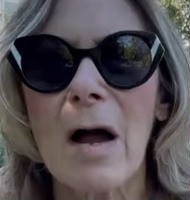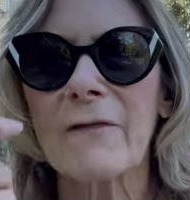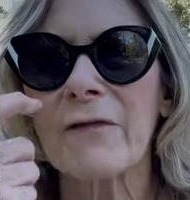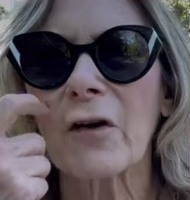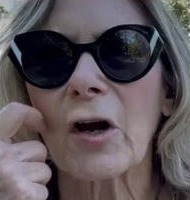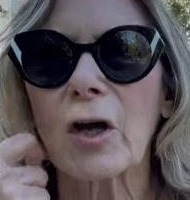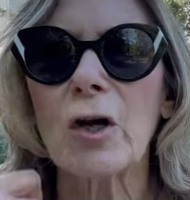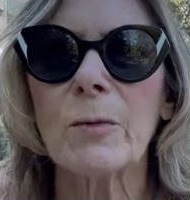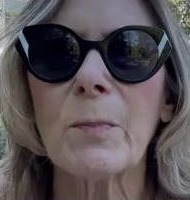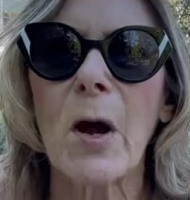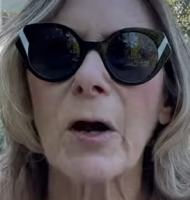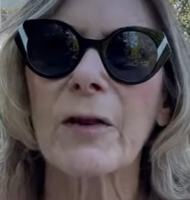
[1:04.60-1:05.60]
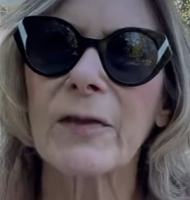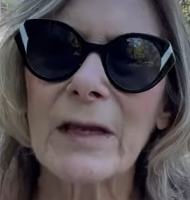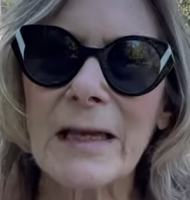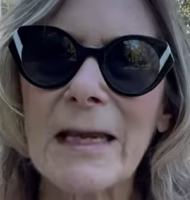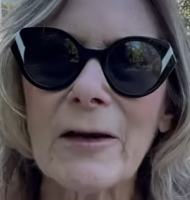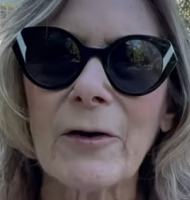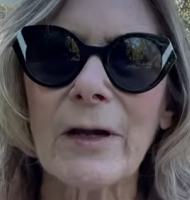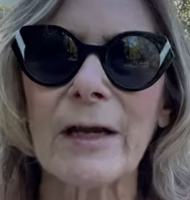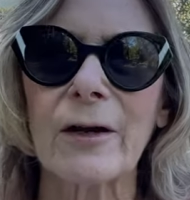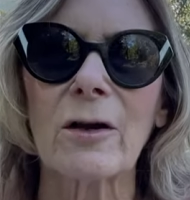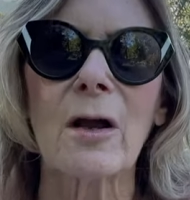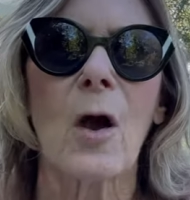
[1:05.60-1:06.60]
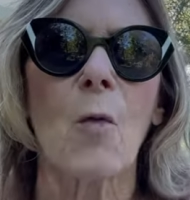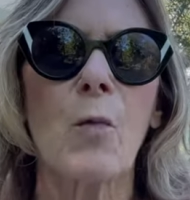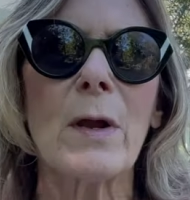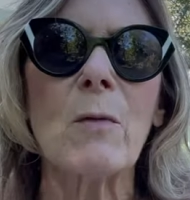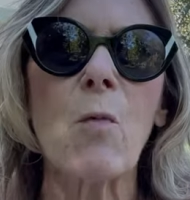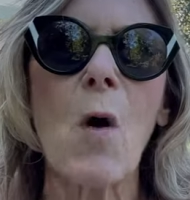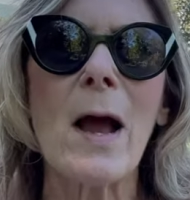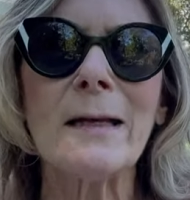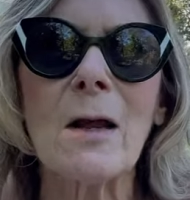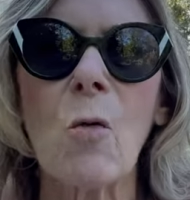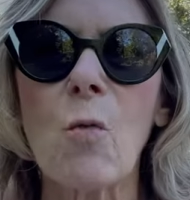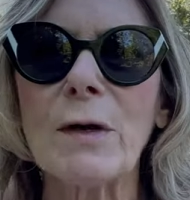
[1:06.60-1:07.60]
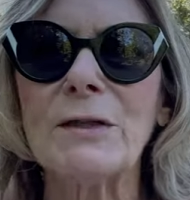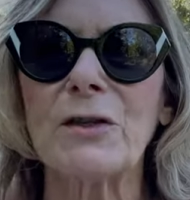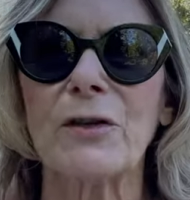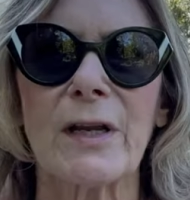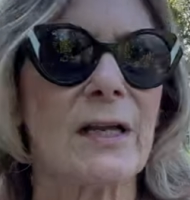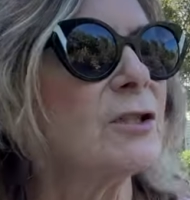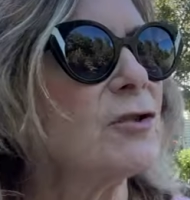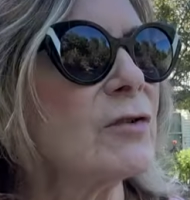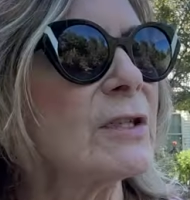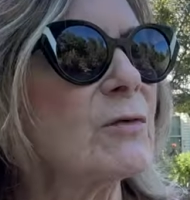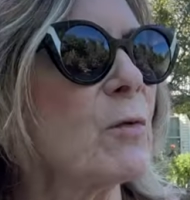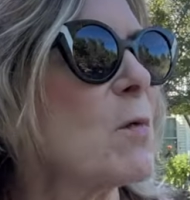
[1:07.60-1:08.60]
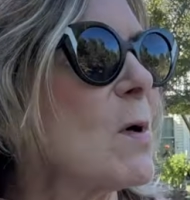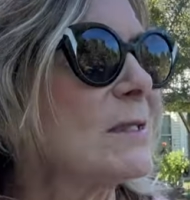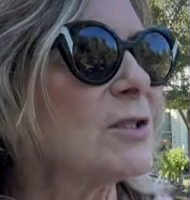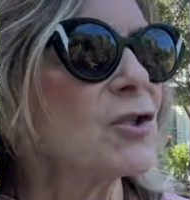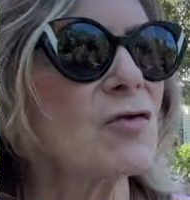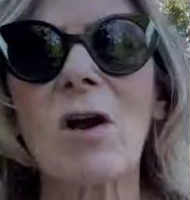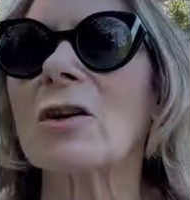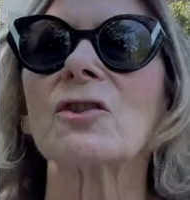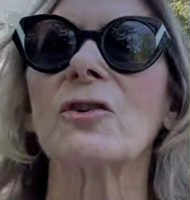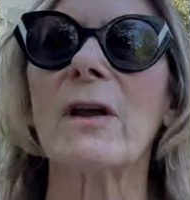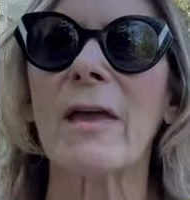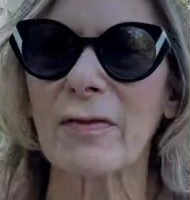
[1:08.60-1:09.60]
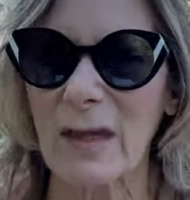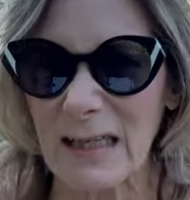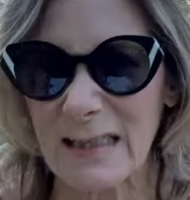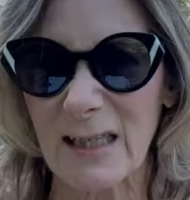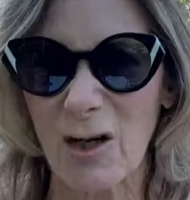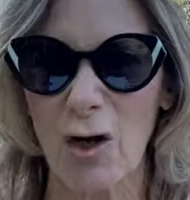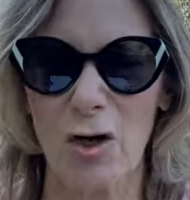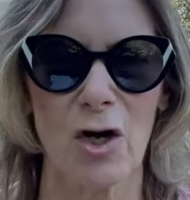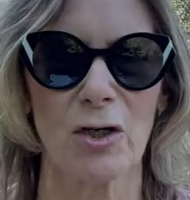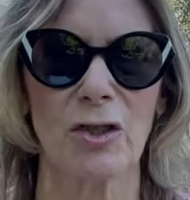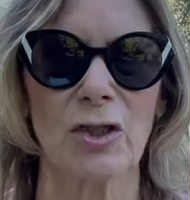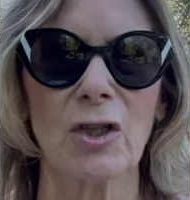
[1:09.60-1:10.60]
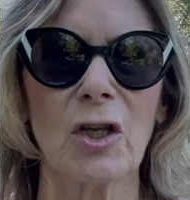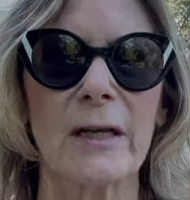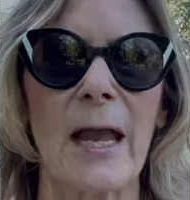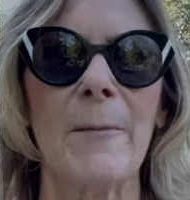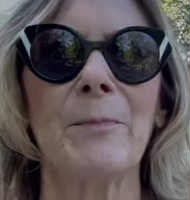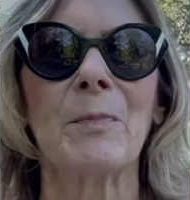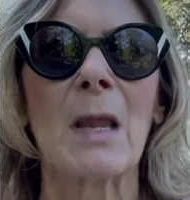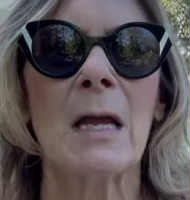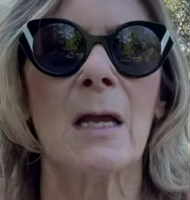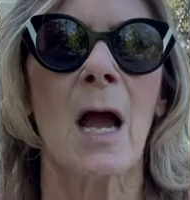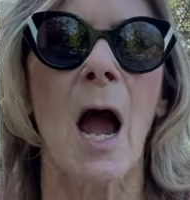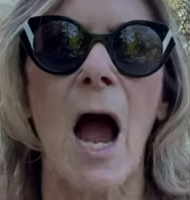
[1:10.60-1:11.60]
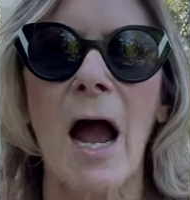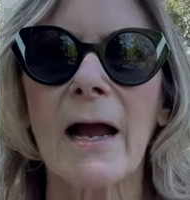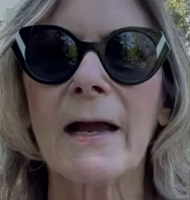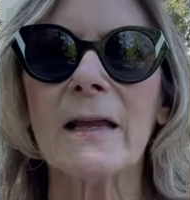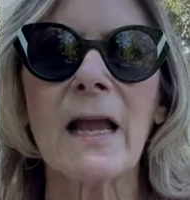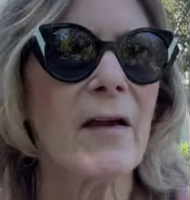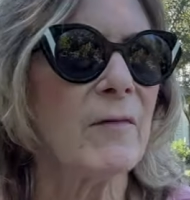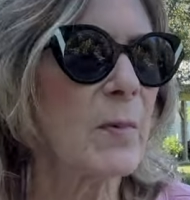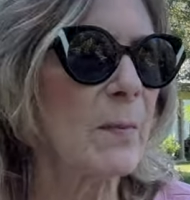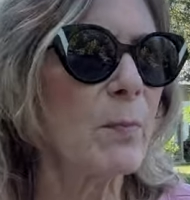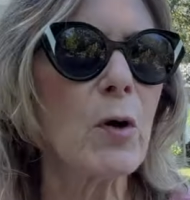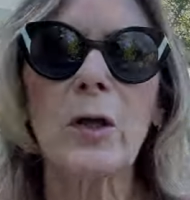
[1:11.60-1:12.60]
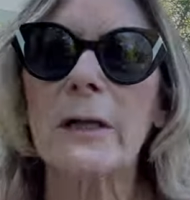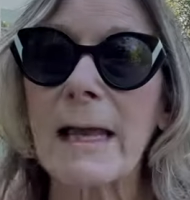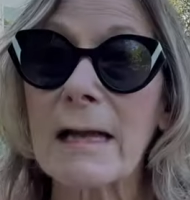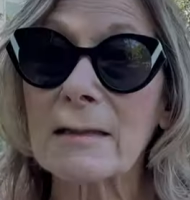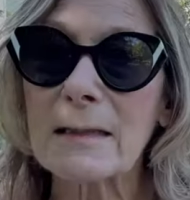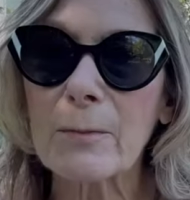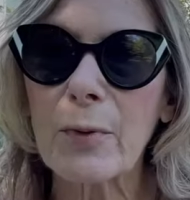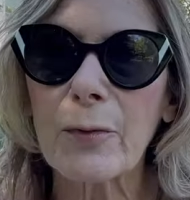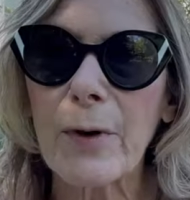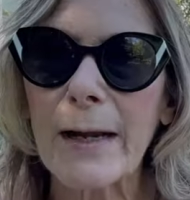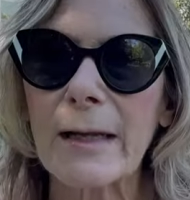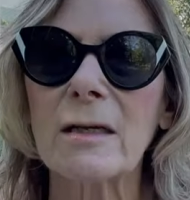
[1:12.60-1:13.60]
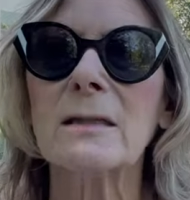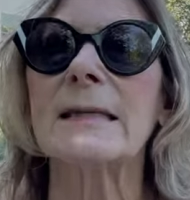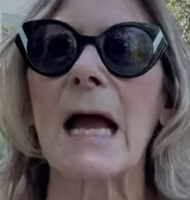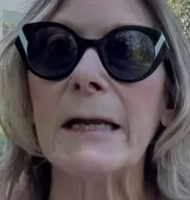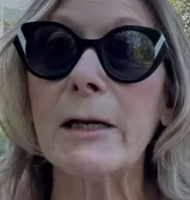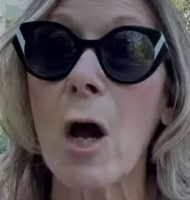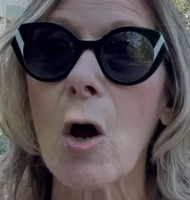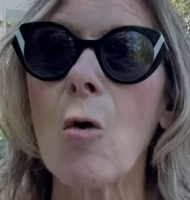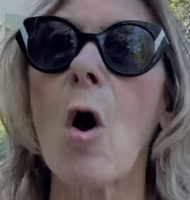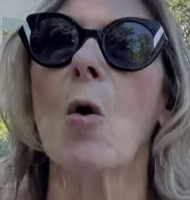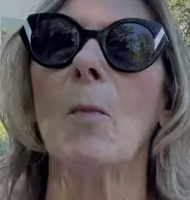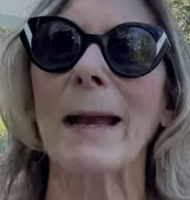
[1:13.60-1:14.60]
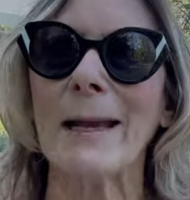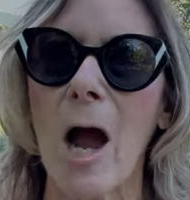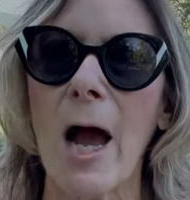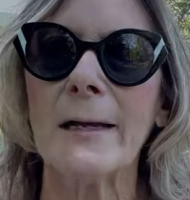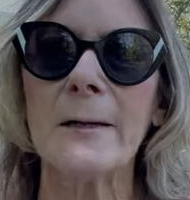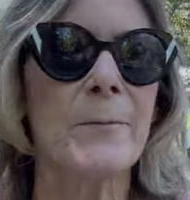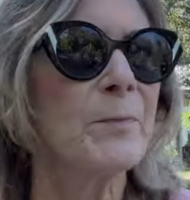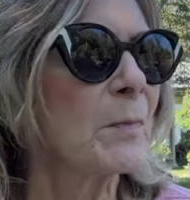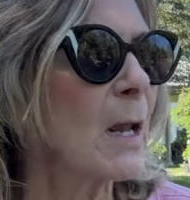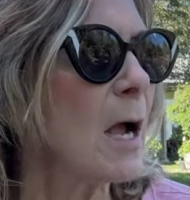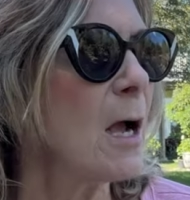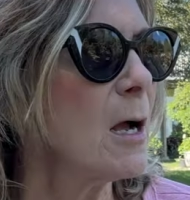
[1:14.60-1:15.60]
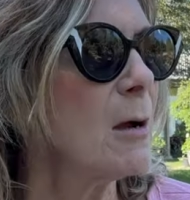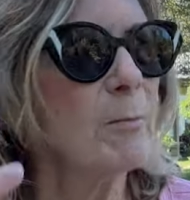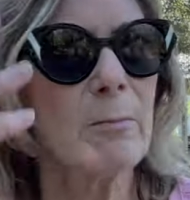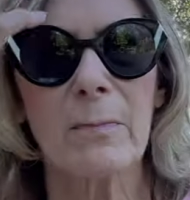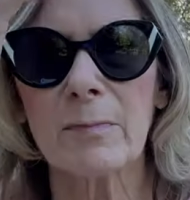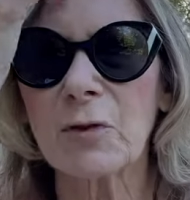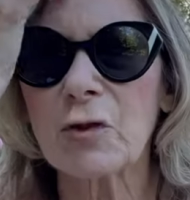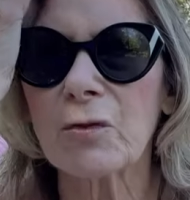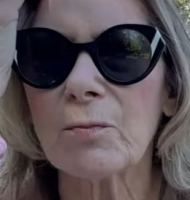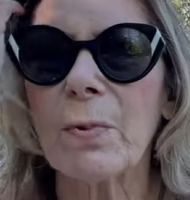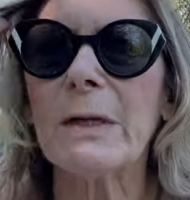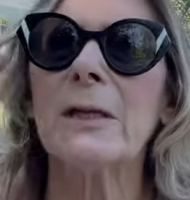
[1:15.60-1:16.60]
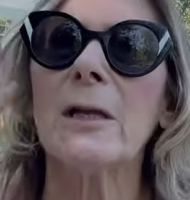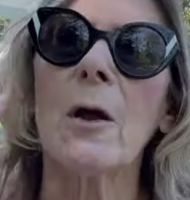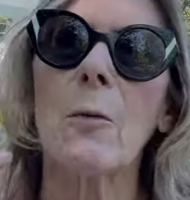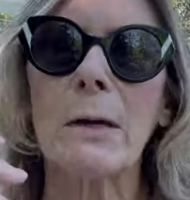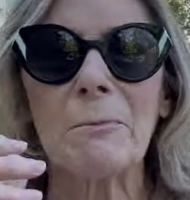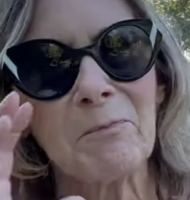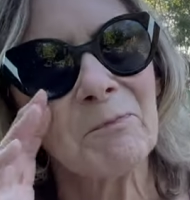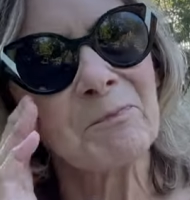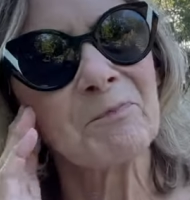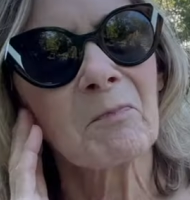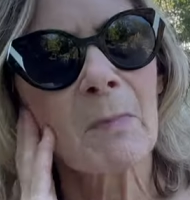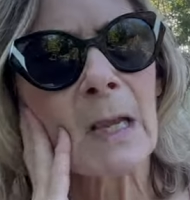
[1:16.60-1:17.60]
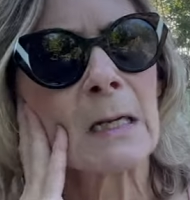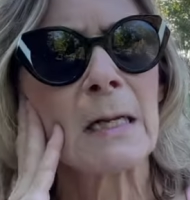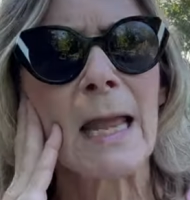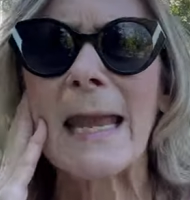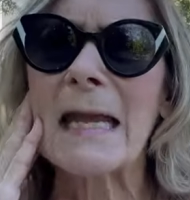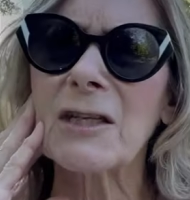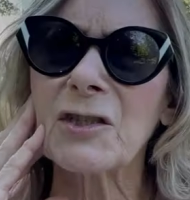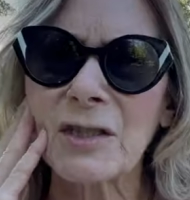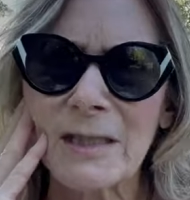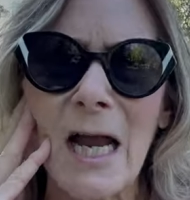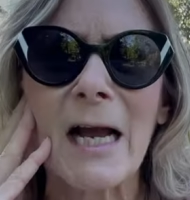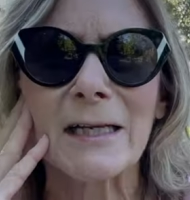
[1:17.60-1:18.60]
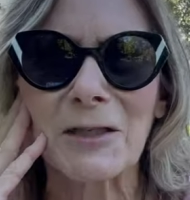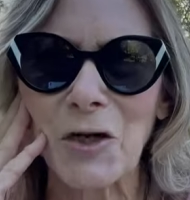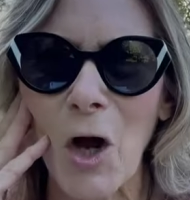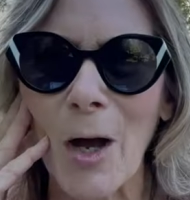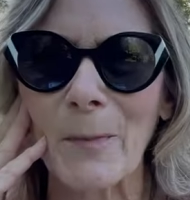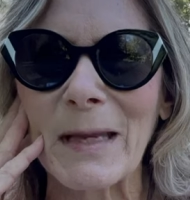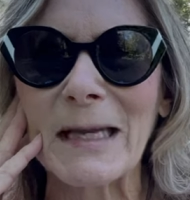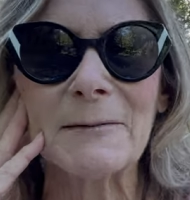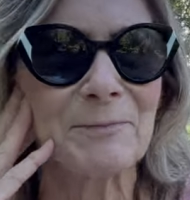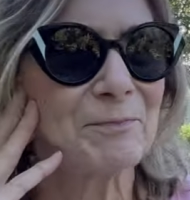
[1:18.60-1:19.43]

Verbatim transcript: for a good part of the year here, we want winter interest, we want structure and things in our garden to look at. I have been pulling out some perennials, I know, oh my God. Um, but you know what? H has kind of taught me